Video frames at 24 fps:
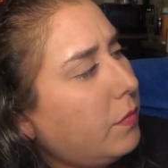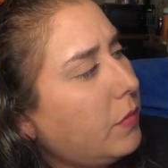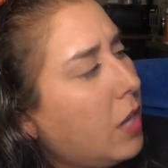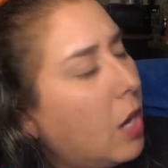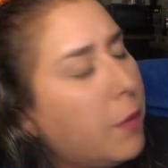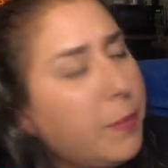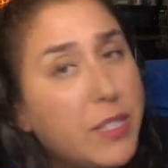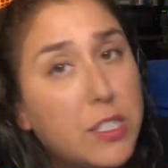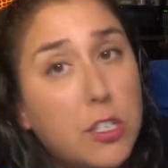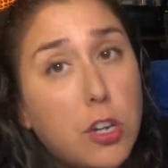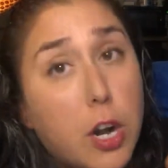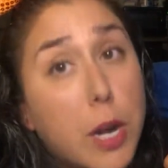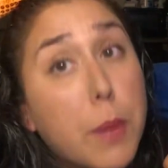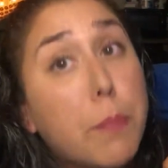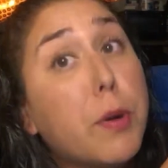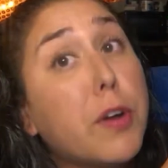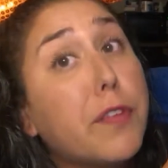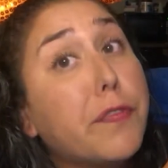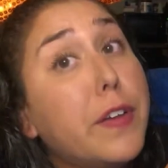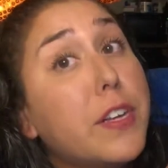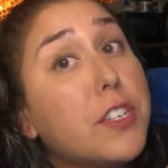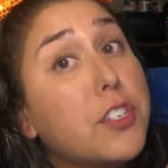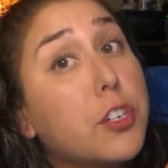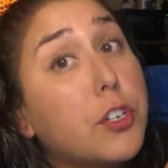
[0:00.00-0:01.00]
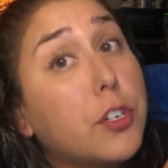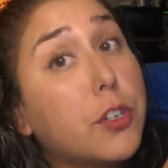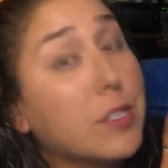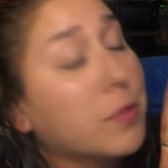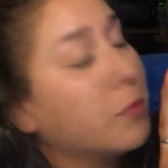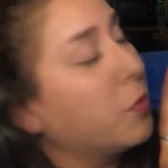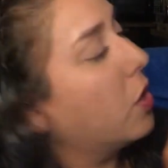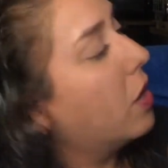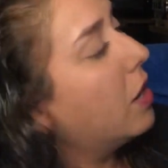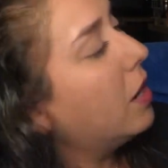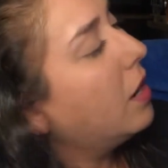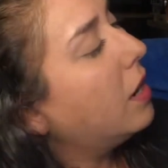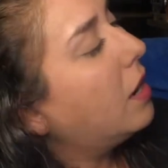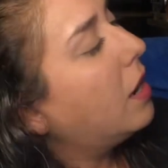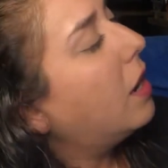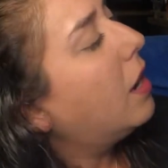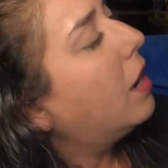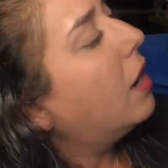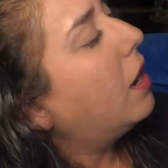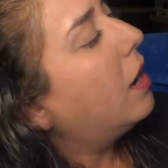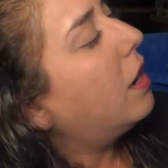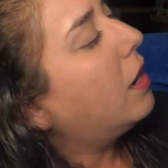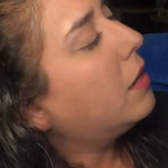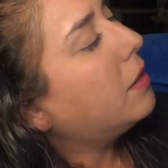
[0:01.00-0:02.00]
Professor Knowsmore,
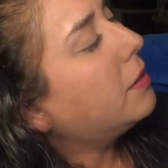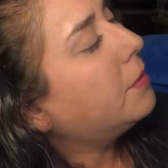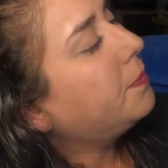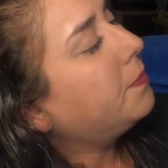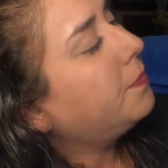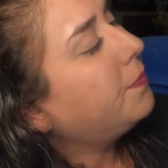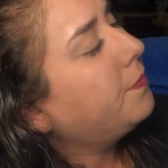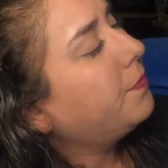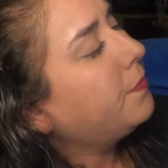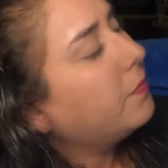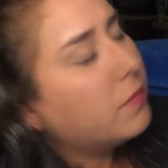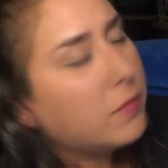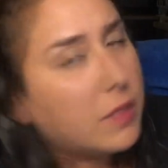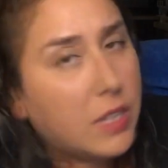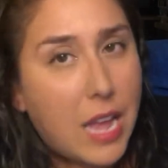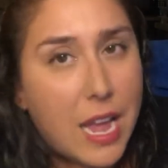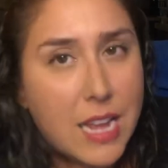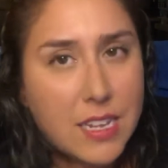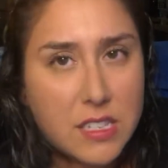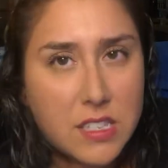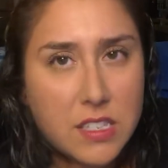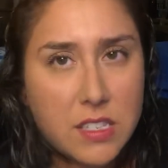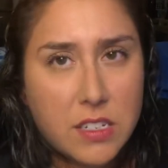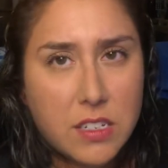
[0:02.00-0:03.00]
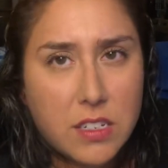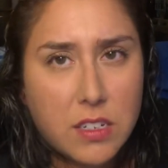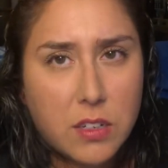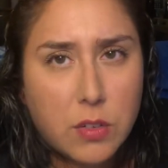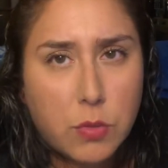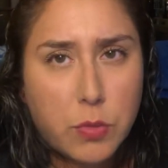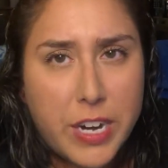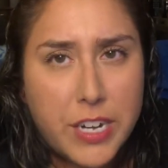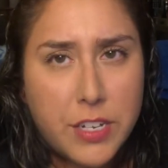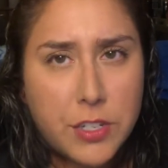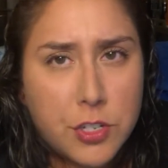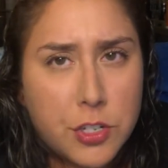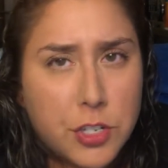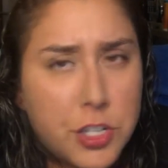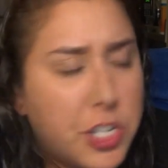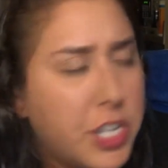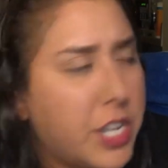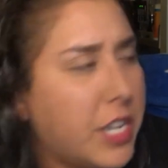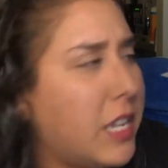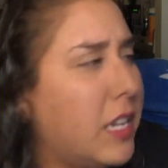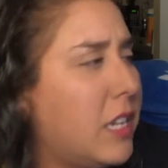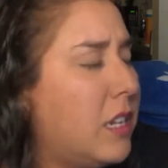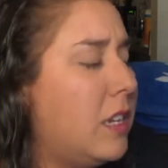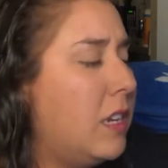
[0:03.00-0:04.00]
as the Razor
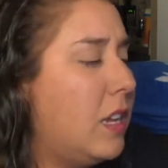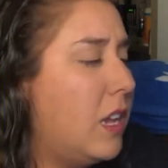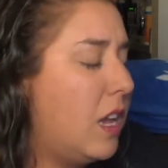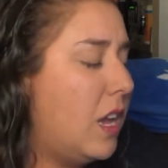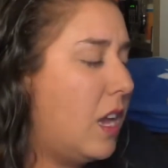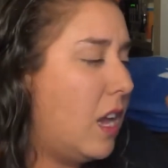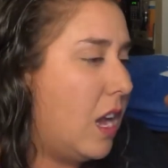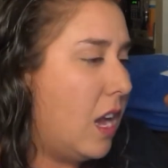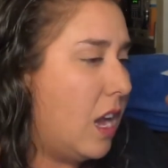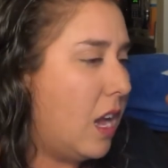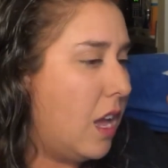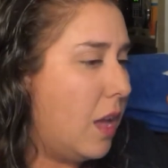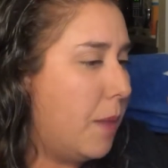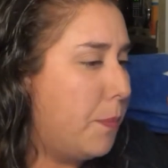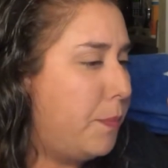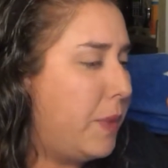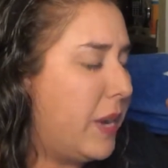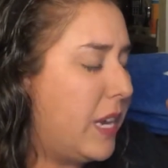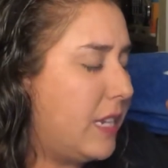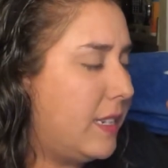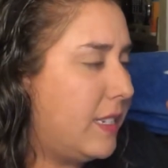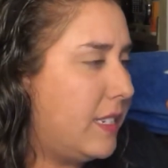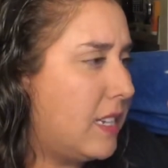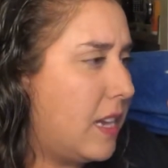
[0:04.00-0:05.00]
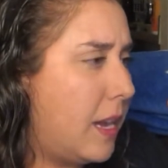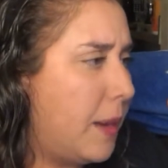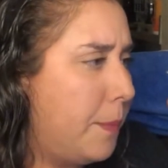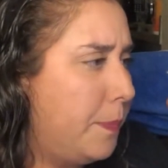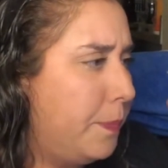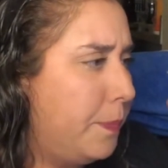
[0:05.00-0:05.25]
Chicken. But